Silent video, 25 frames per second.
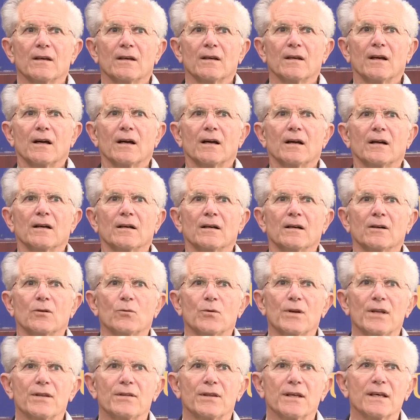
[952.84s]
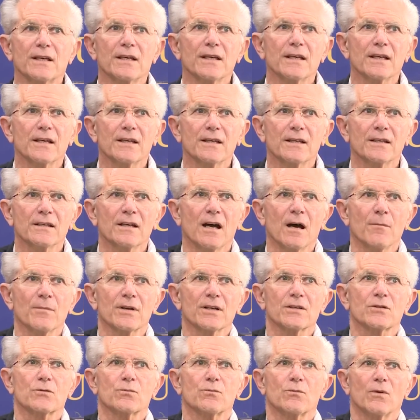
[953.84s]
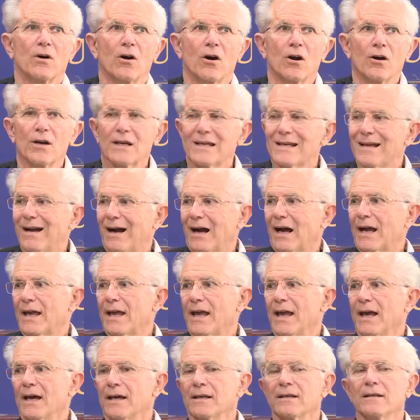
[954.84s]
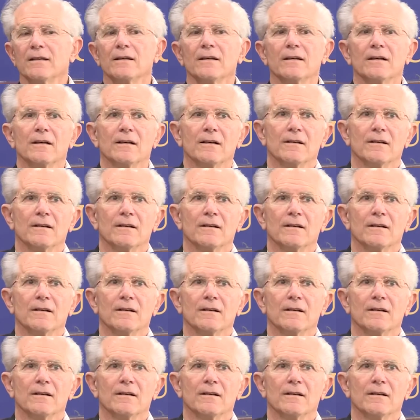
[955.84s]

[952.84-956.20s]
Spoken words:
Rethinking Economics, R-E-I-N,